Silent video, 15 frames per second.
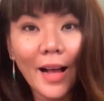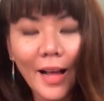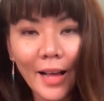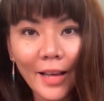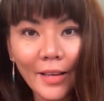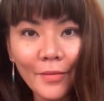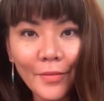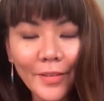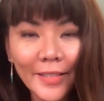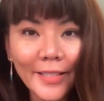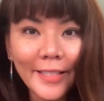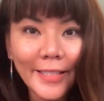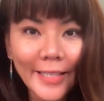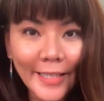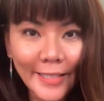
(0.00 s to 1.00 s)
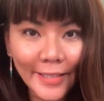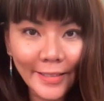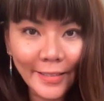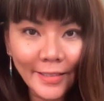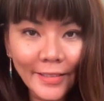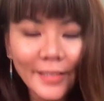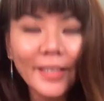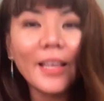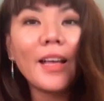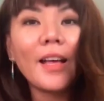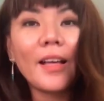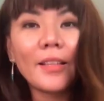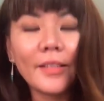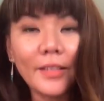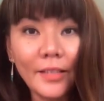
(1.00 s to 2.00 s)
Hi facilitators,
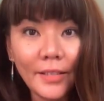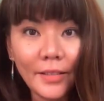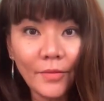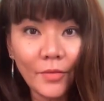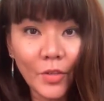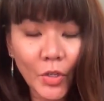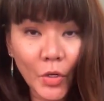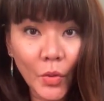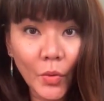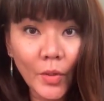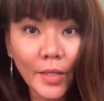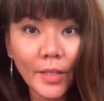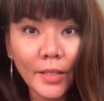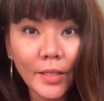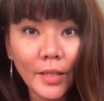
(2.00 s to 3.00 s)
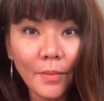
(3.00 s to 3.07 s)
this video is